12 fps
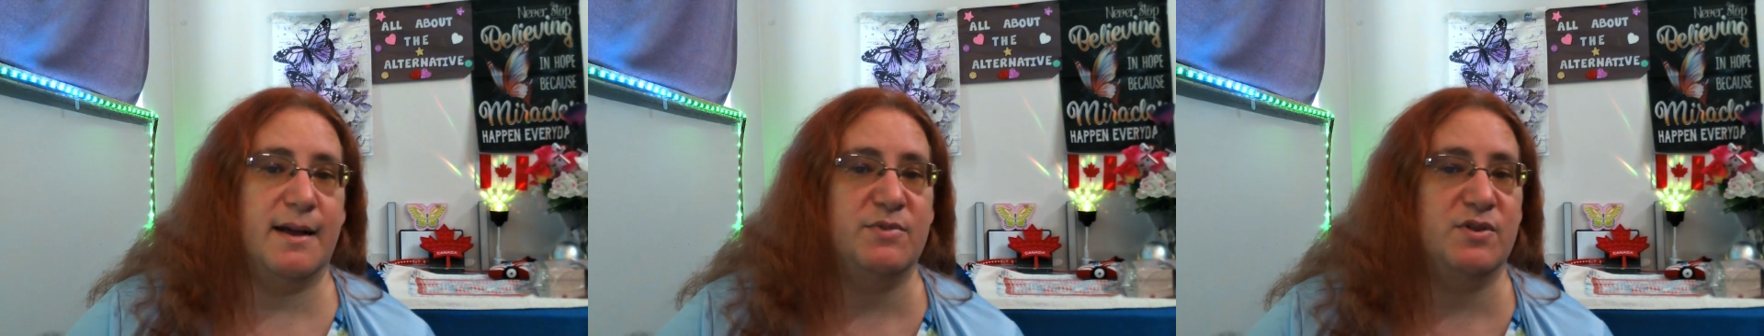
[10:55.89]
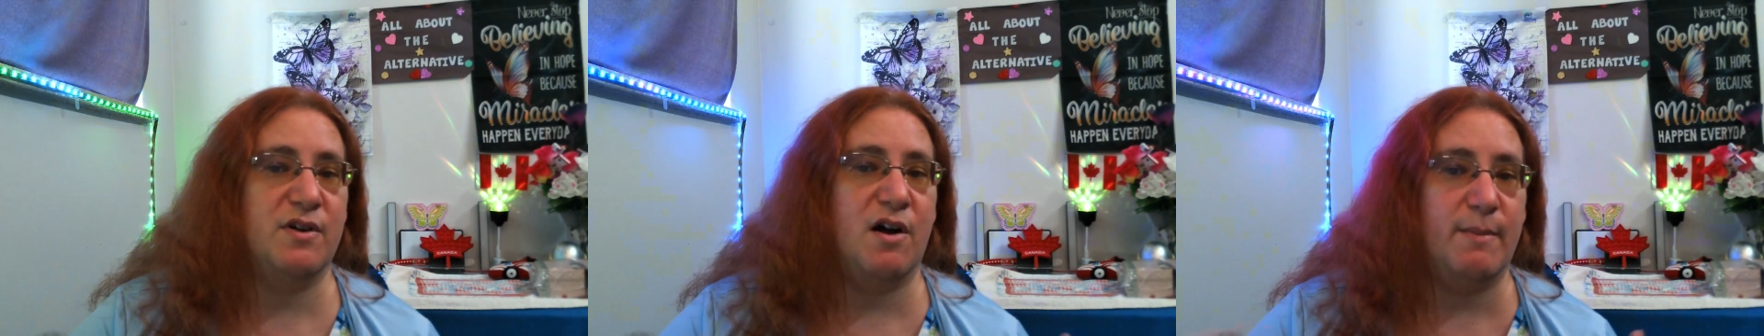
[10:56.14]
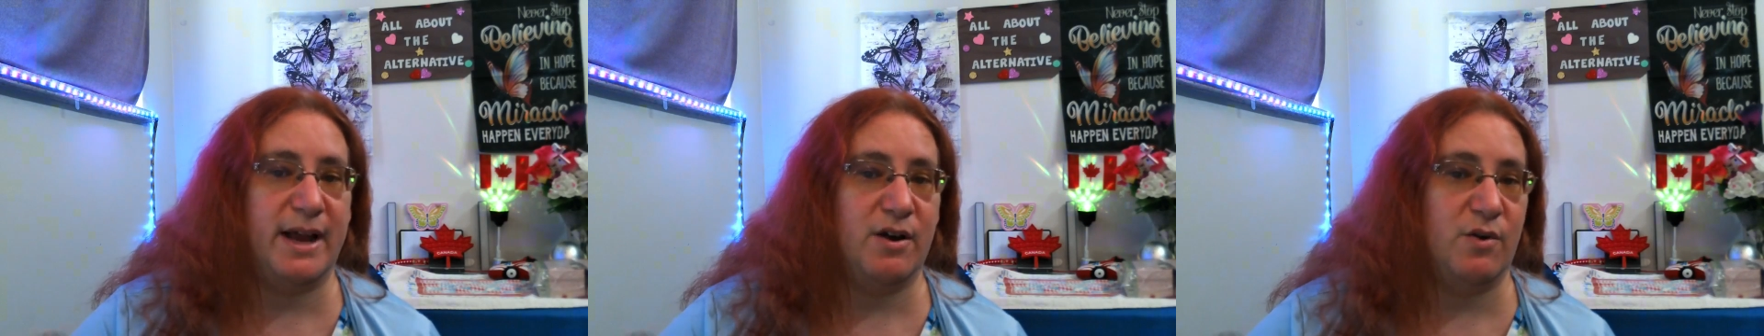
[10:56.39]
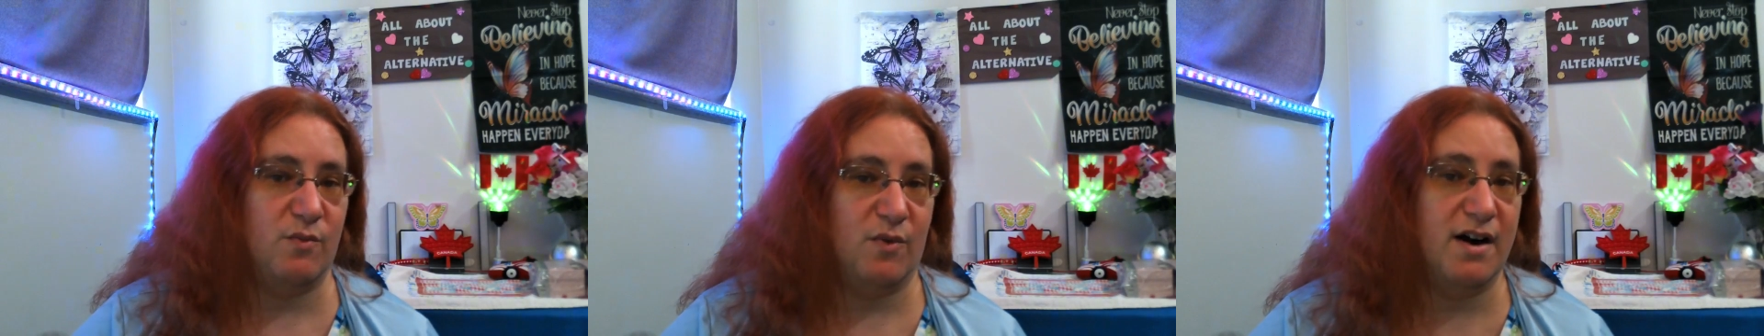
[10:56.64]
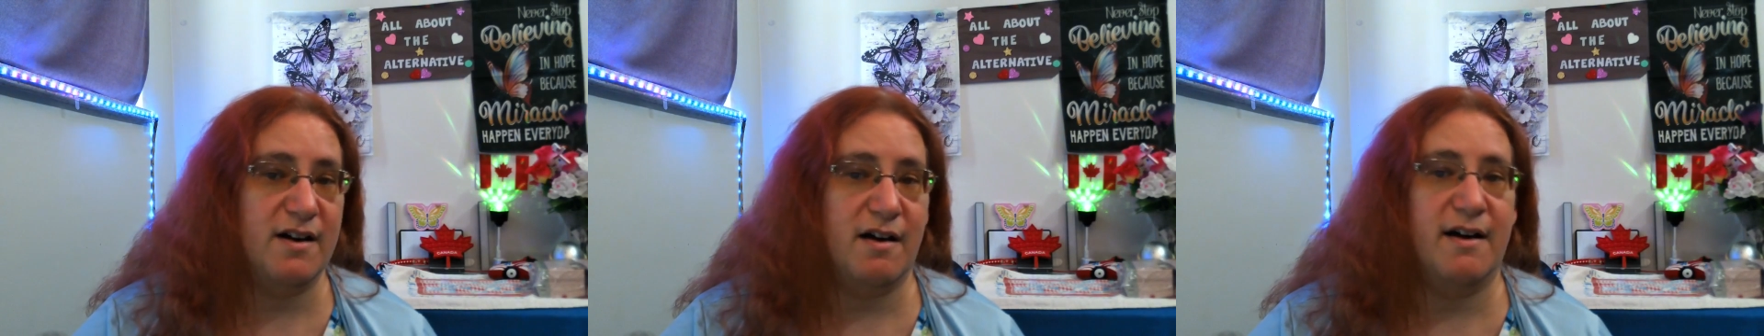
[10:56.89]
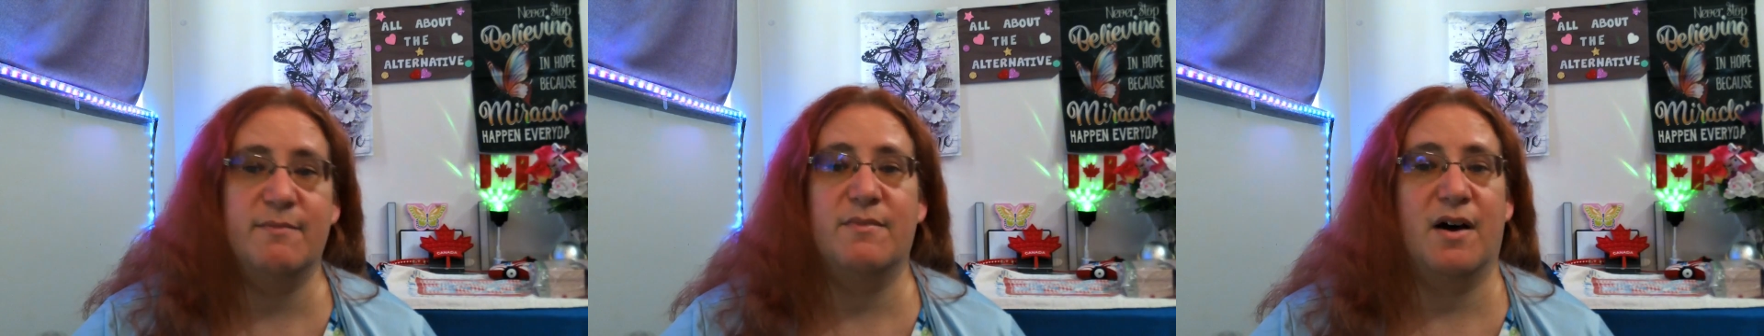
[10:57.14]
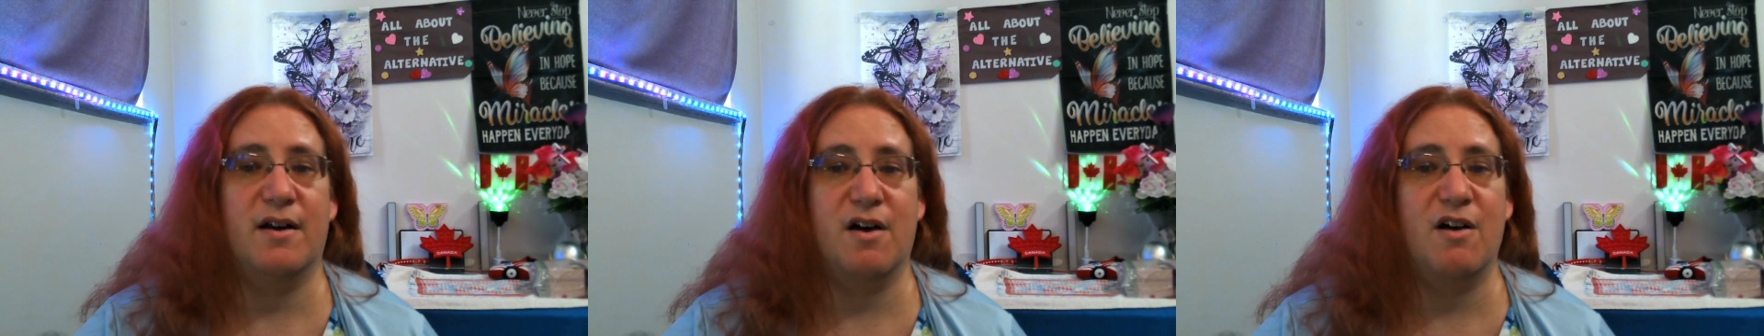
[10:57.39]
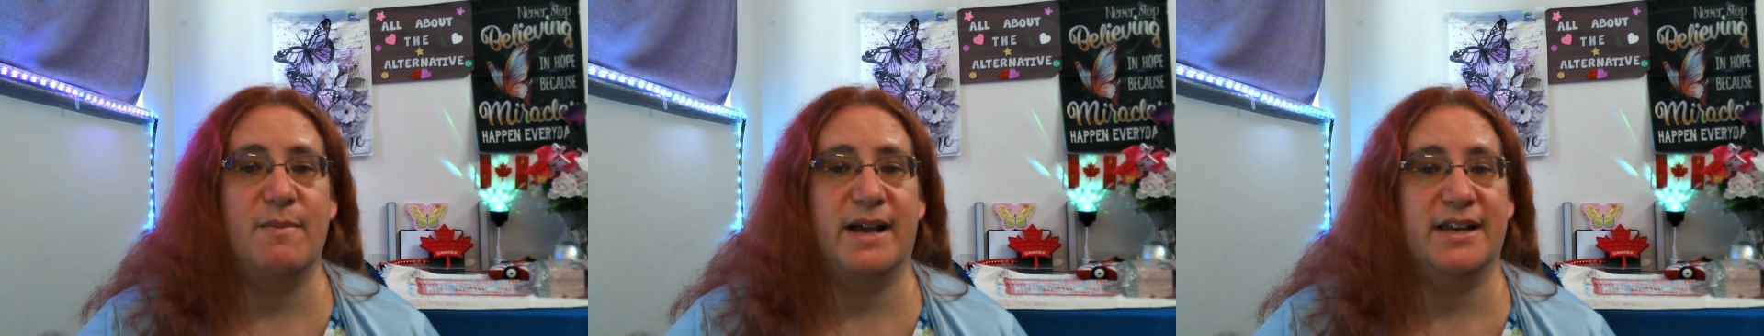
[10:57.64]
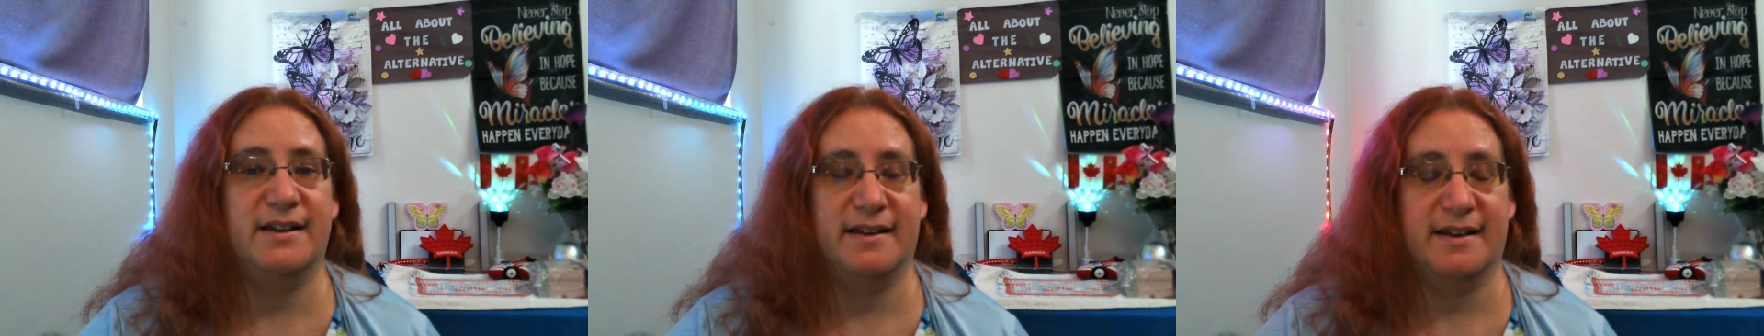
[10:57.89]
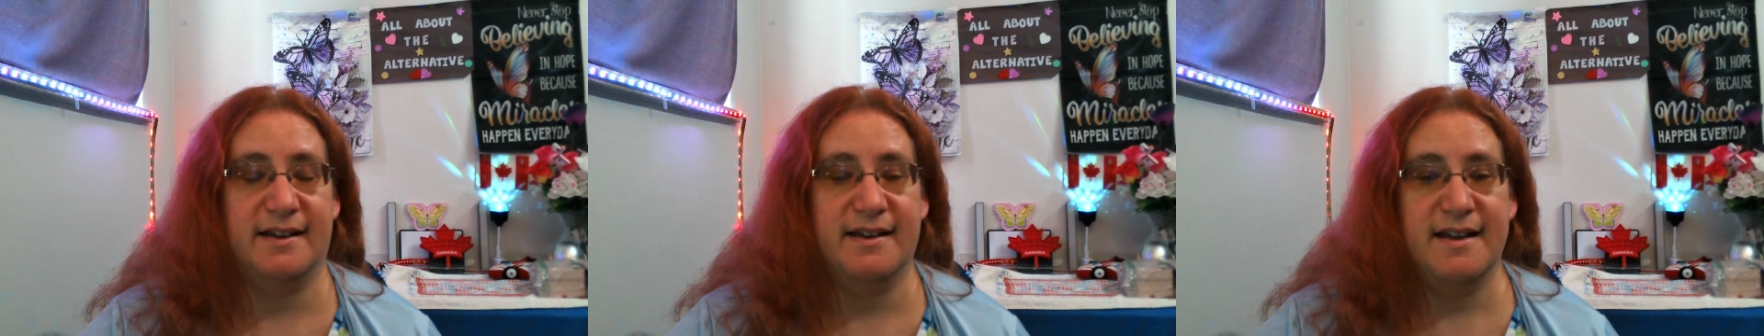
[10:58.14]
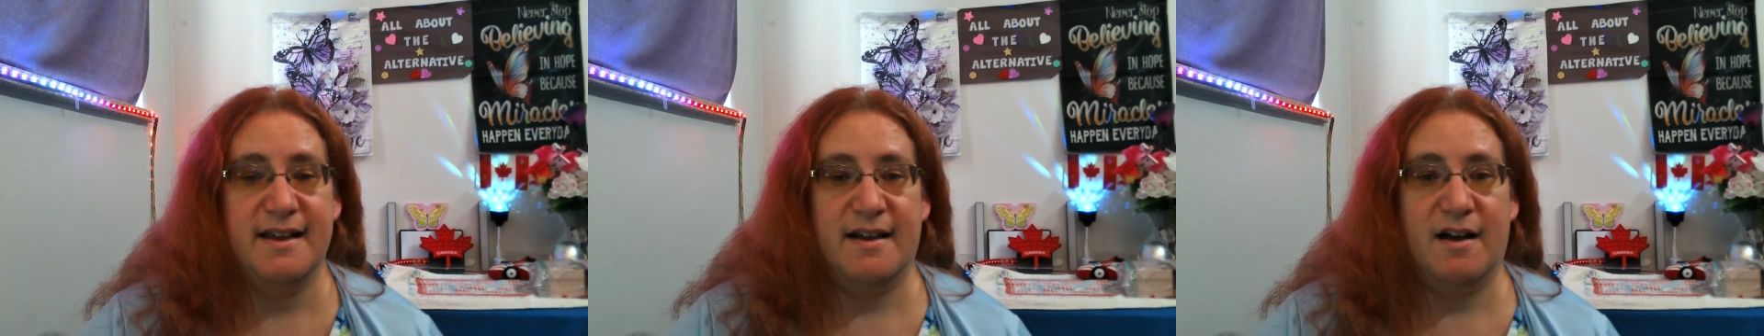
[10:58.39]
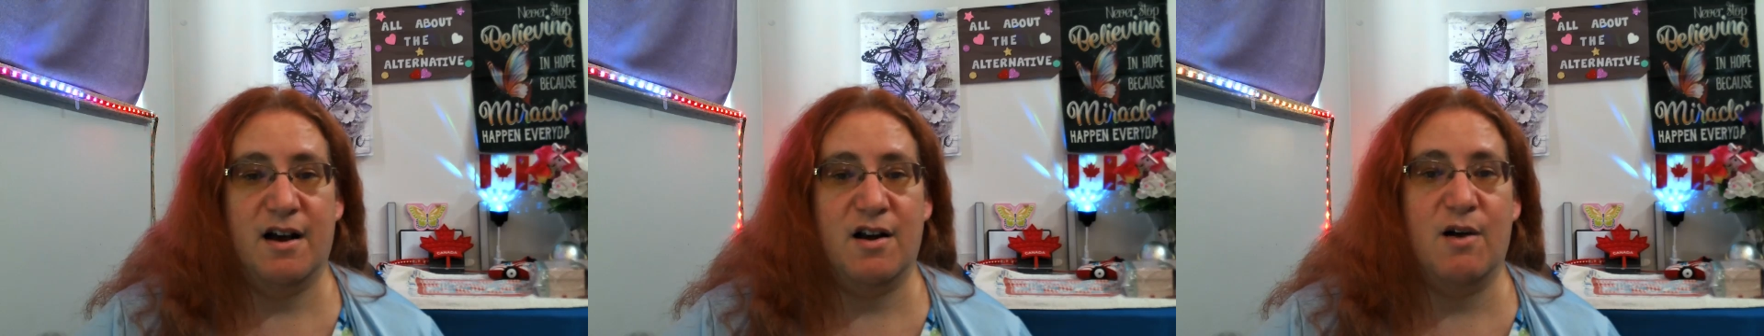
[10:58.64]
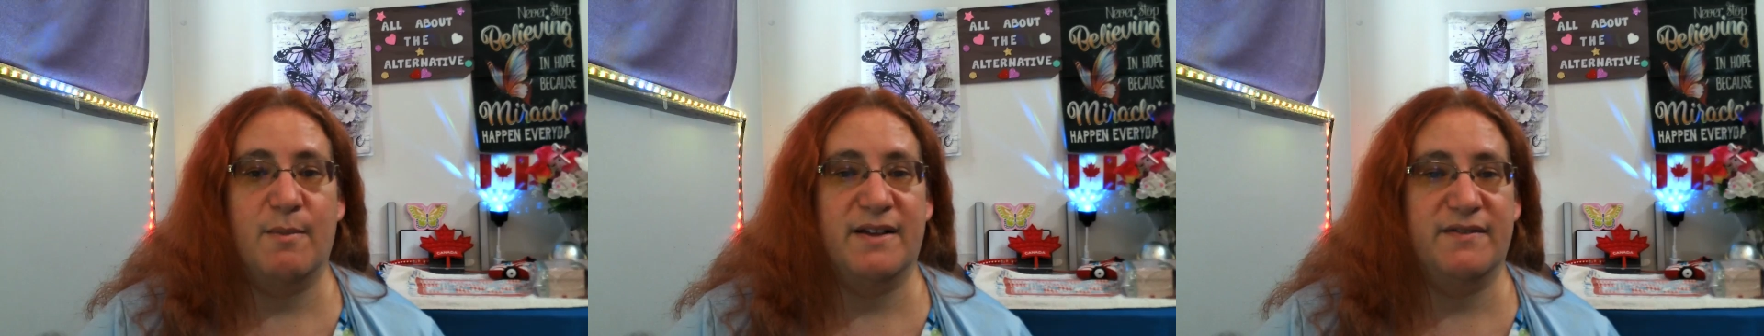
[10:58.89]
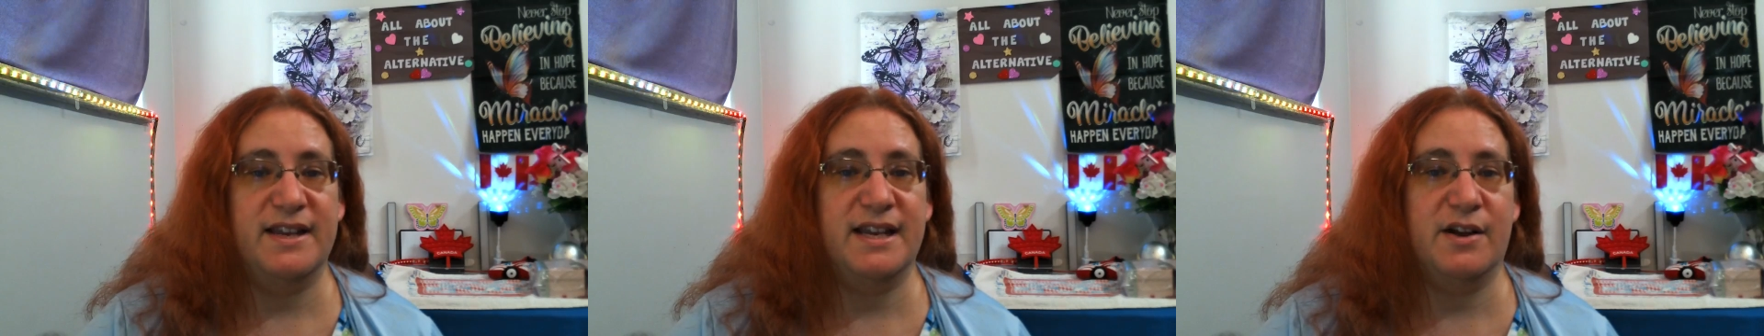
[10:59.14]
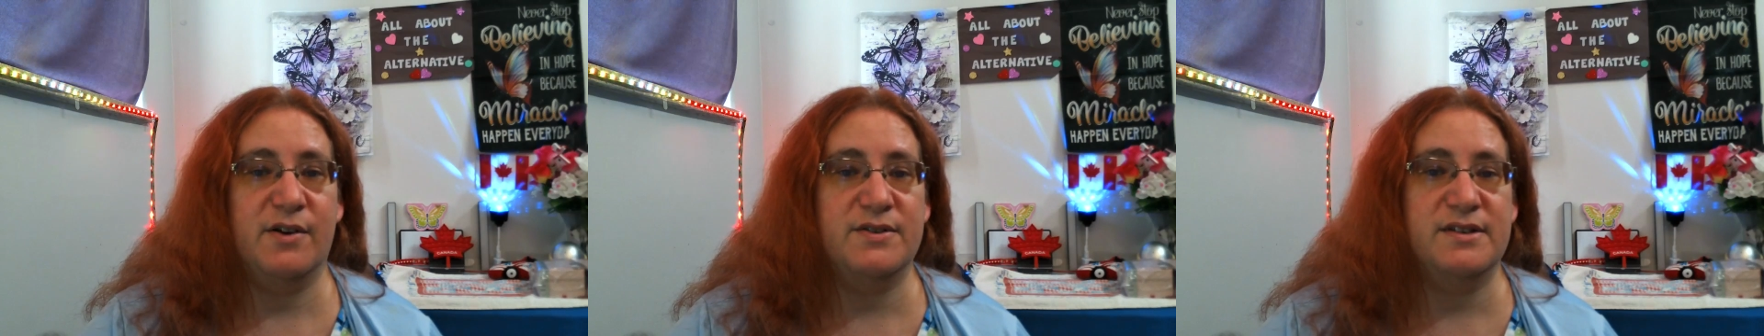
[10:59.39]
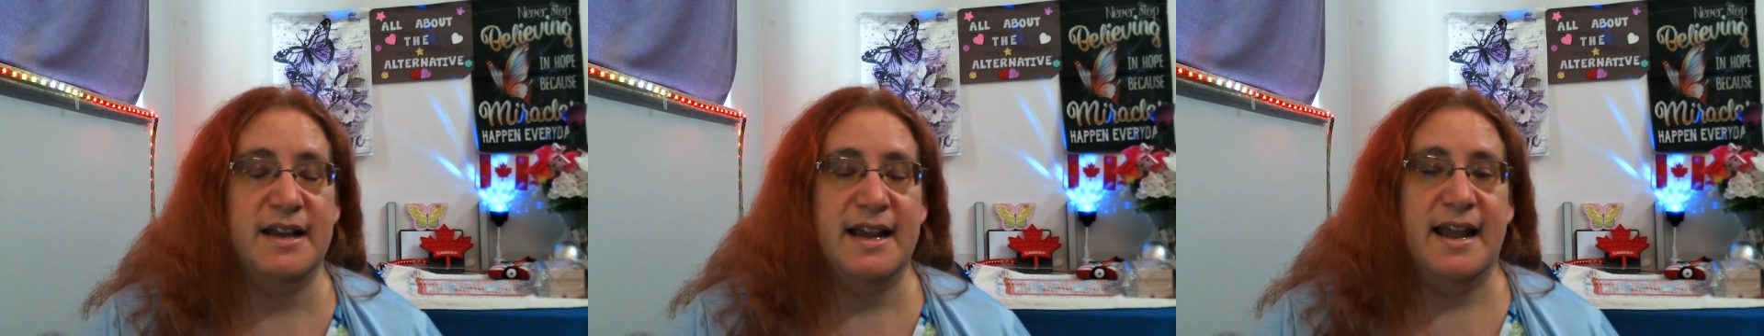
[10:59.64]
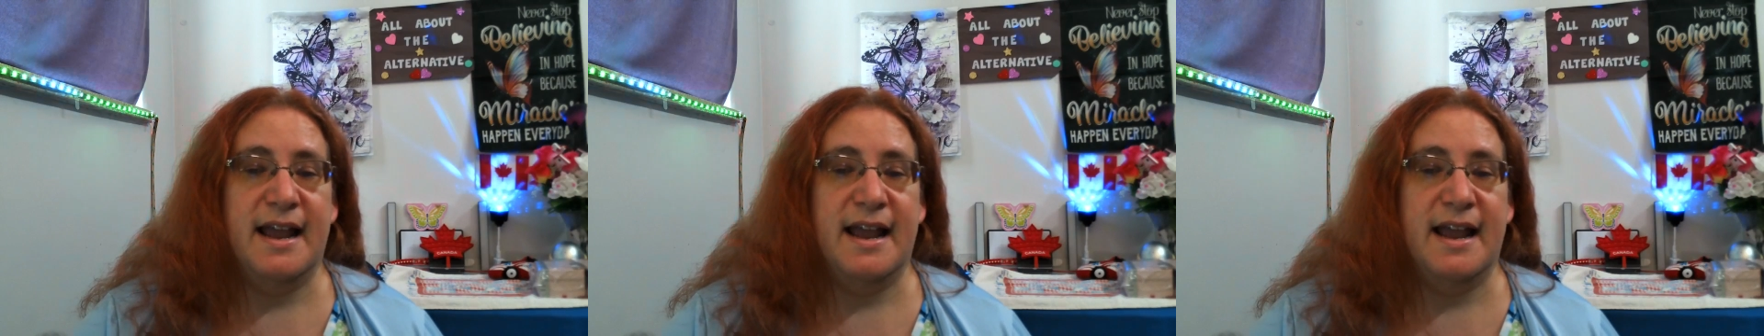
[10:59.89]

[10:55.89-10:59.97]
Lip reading: I'm doing all my own work on all my videos.